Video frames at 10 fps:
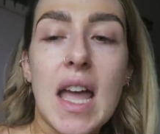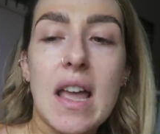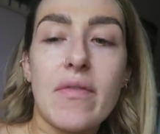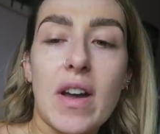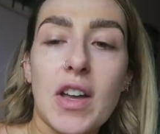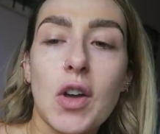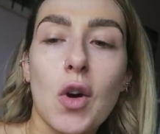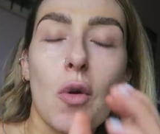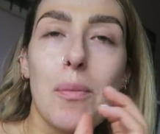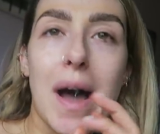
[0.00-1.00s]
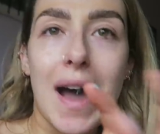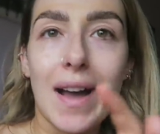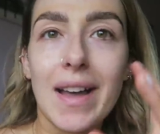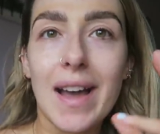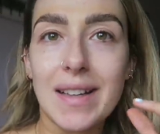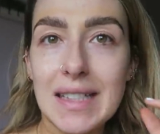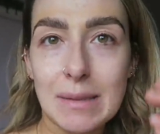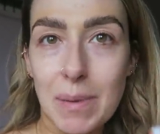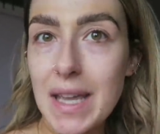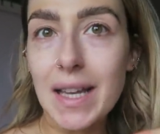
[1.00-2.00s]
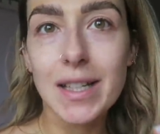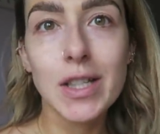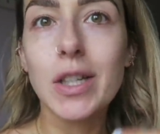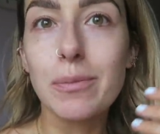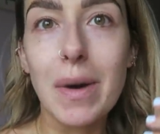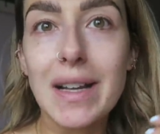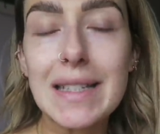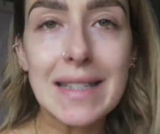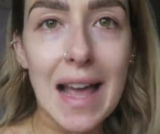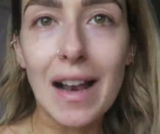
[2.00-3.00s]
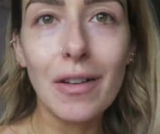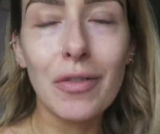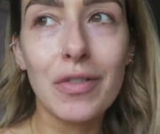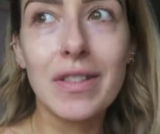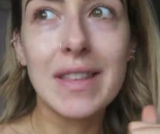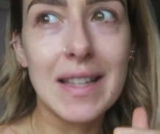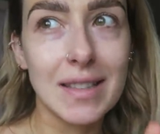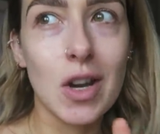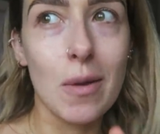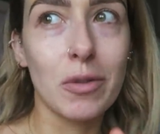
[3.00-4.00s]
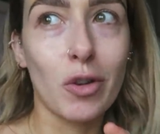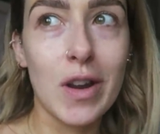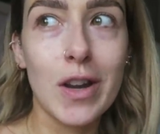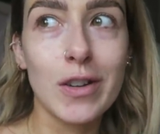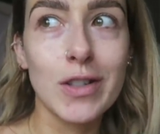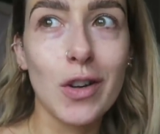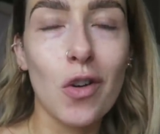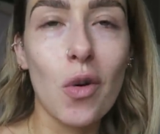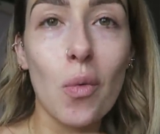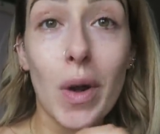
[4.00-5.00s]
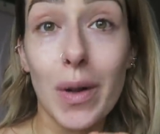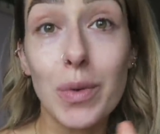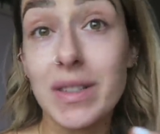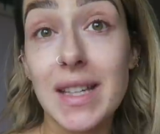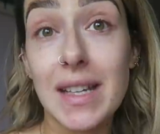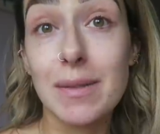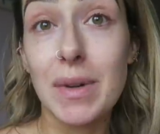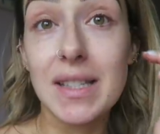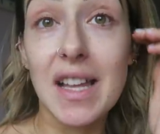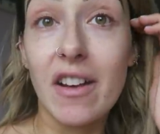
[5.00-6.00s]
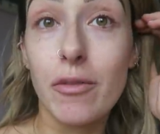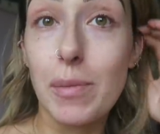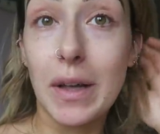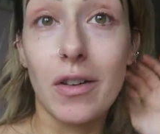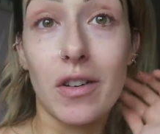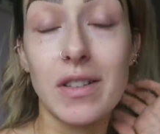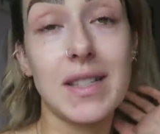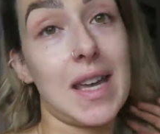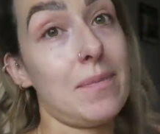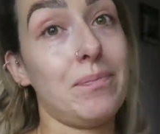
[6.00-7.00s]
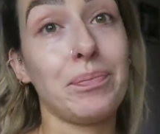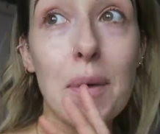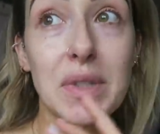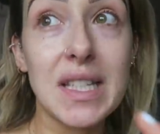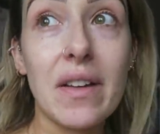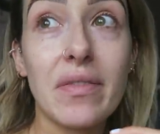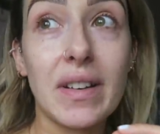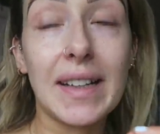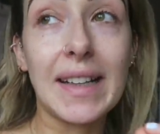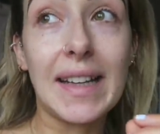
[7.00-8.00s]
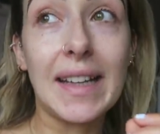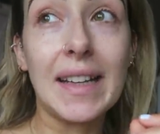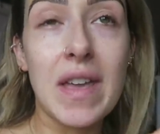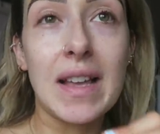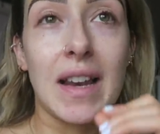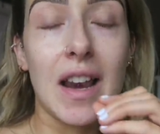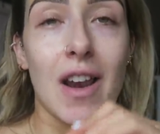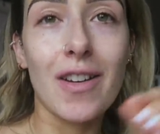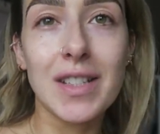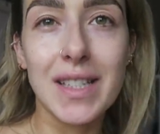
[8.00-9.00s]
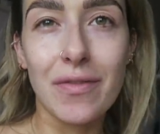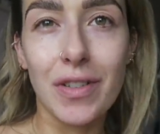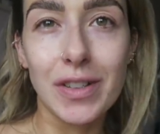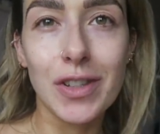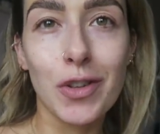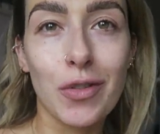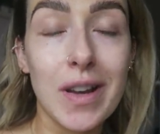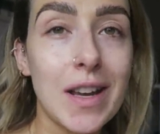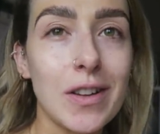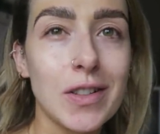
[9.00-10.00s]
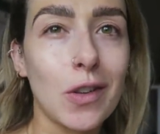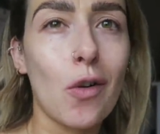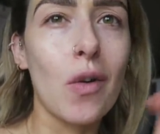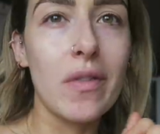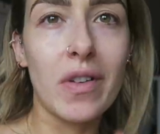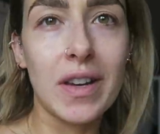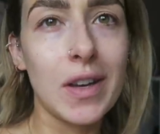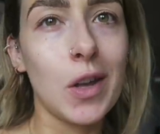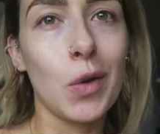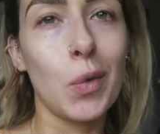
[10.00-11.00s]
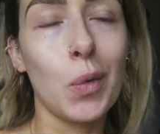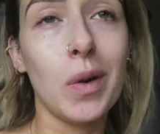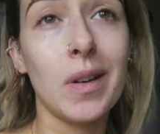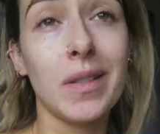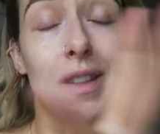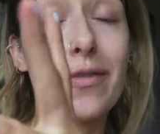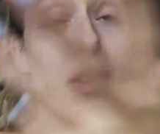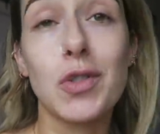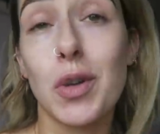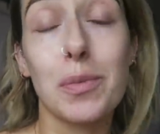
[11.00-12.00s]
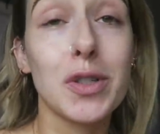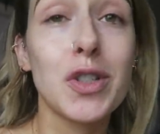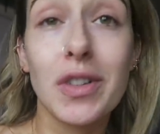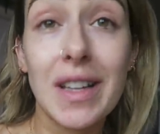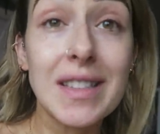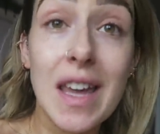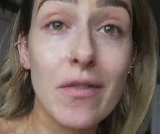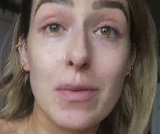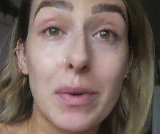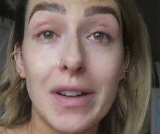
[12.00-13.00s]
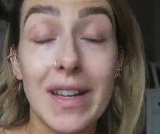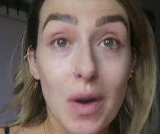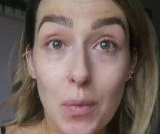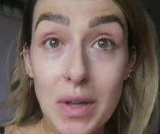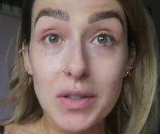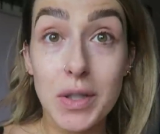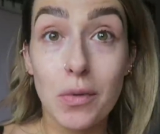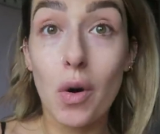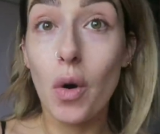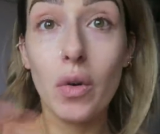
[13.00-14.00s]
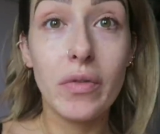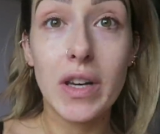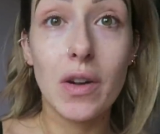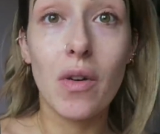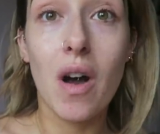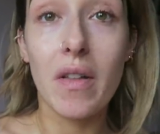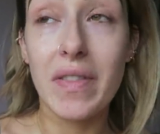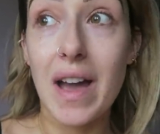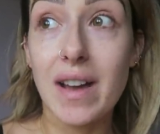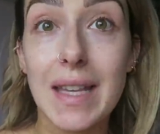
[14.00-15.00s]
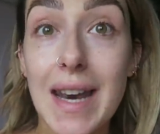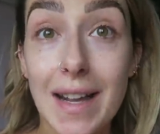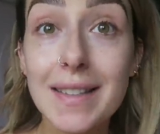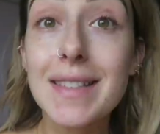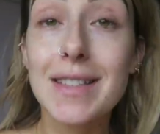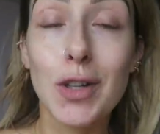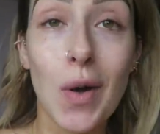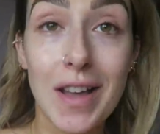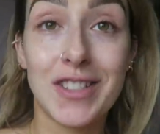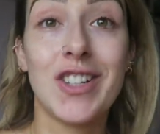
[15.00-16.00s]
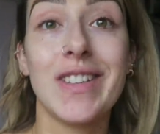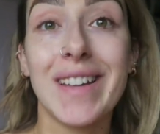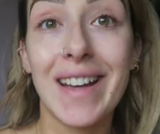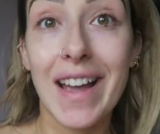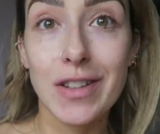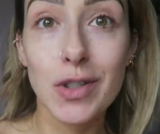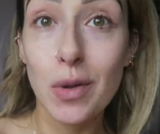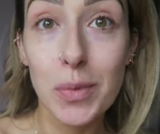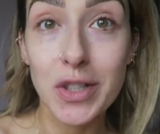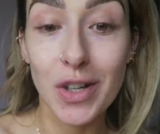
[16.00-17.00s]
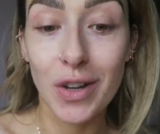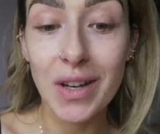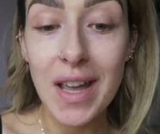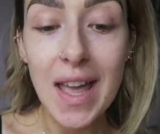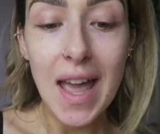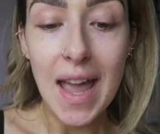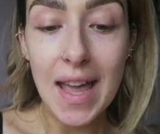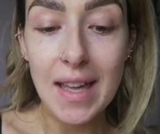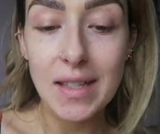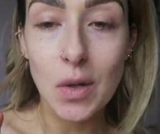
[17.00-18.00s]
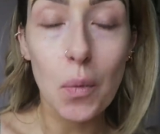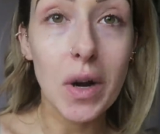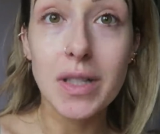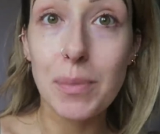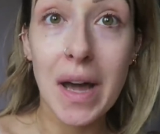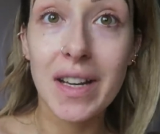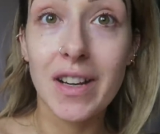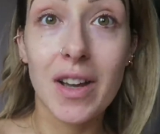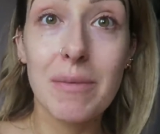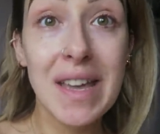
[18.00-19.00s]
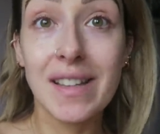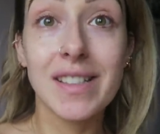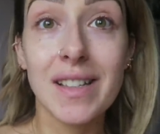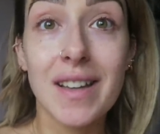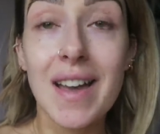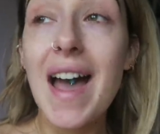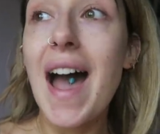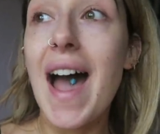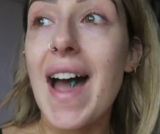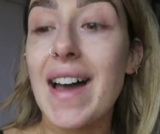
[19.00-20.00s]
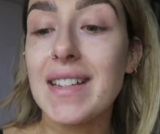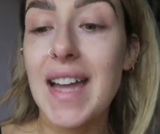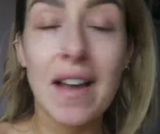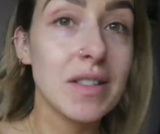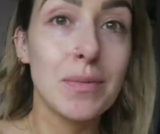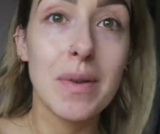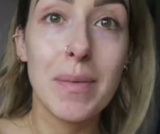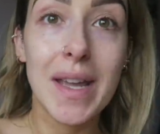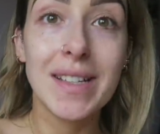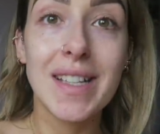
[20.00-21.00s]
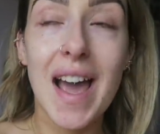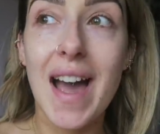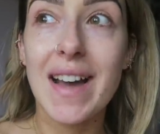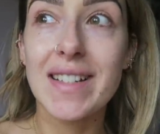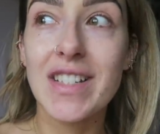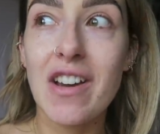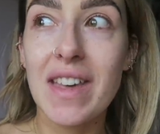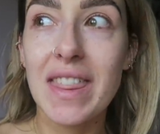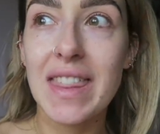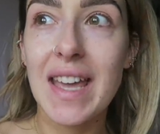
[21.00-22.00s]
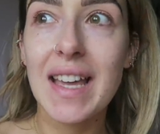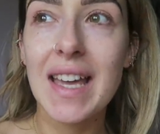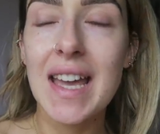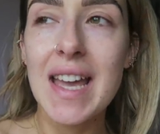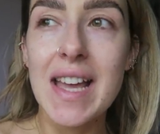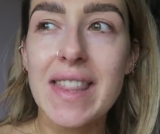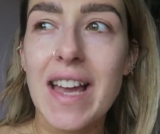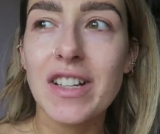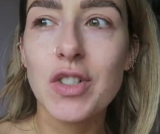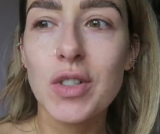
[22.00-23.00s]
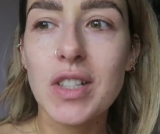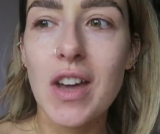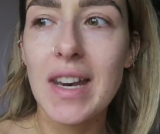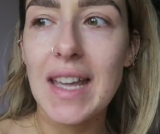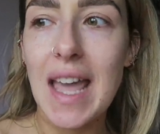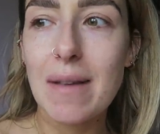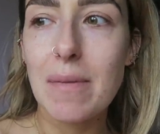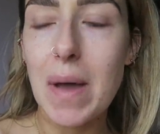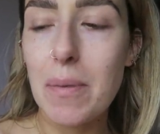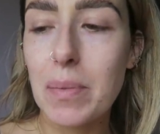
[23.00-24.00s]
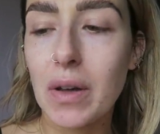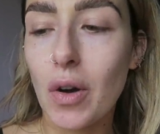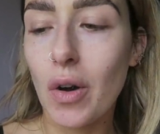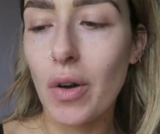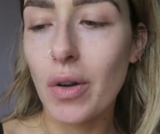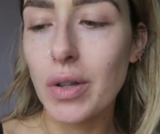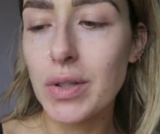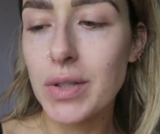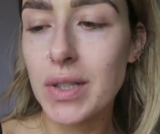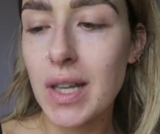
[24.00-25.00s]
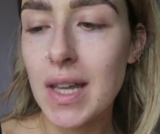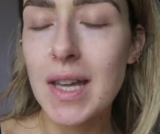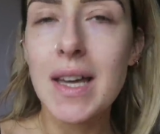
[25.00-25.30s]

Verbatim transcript: if I could go back and speak to myself this time three years ago, what I would say to myself because um, I would definitely feel a lot different three years ago if I knew the future but sure that's everybody so I will do a whole video on that the next question that I get so much on is where did Patty and I meet and how did we meet and I think that just kind of came about because